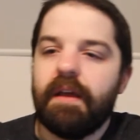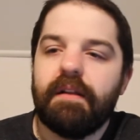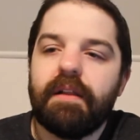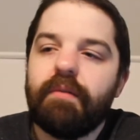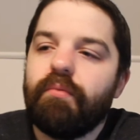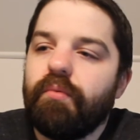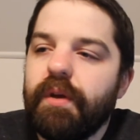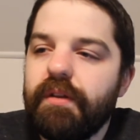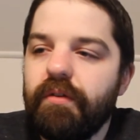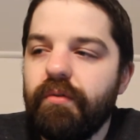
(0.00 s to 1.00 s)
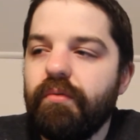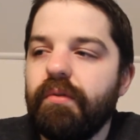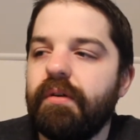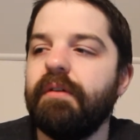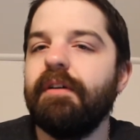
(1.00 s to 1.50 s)
had to like
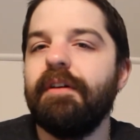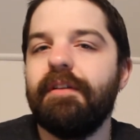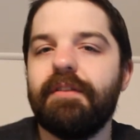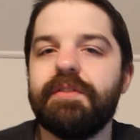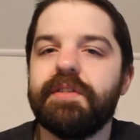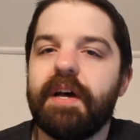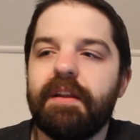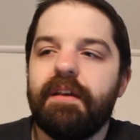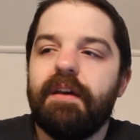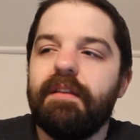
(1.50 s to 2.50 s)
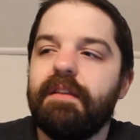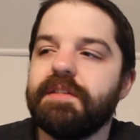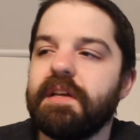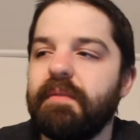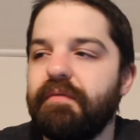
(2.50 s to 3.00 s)
redo the design again.
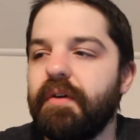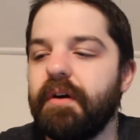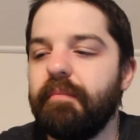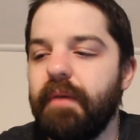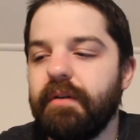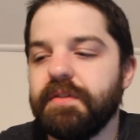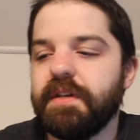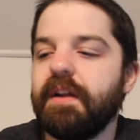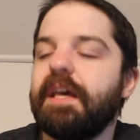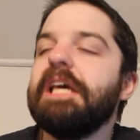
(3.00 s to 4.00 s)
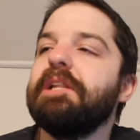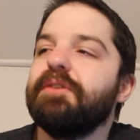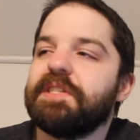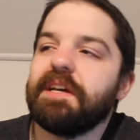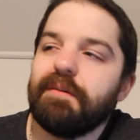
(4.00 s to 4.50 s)
This time they fuck up Metal Sonic. He
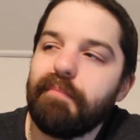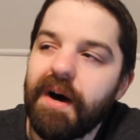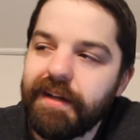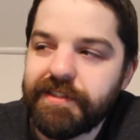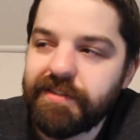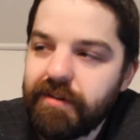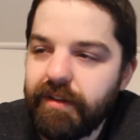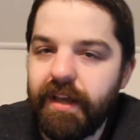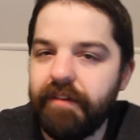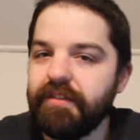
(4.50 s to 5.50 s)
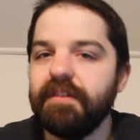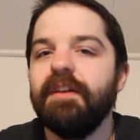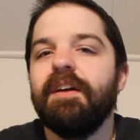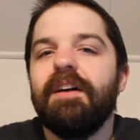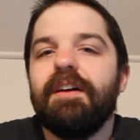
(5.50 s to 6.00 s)
looks like a monster and they have to
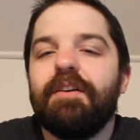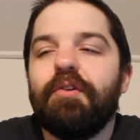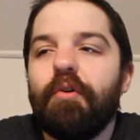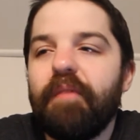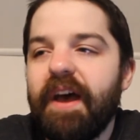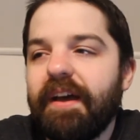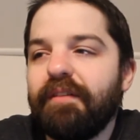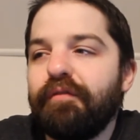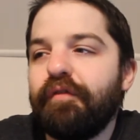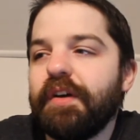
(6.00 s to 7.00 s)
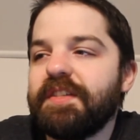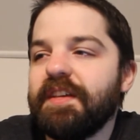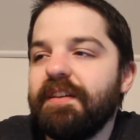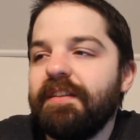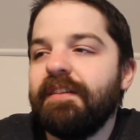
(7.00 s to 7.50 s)
go back and fix
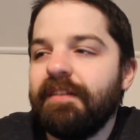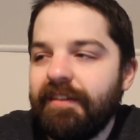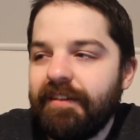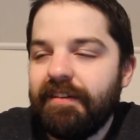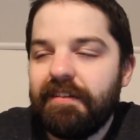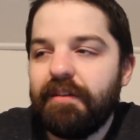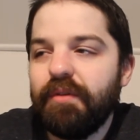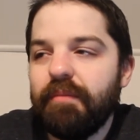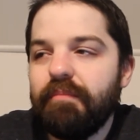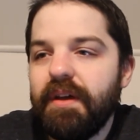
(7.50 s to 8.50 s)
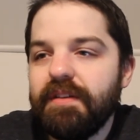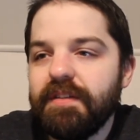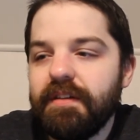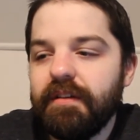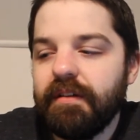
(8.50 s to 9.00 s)
it. That'd be
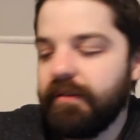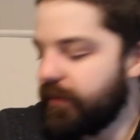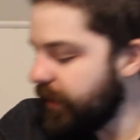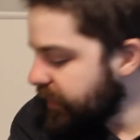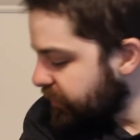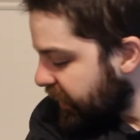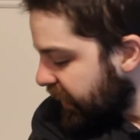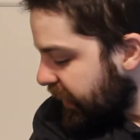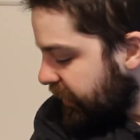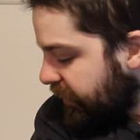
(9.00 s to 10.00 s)
amazing. What is my cat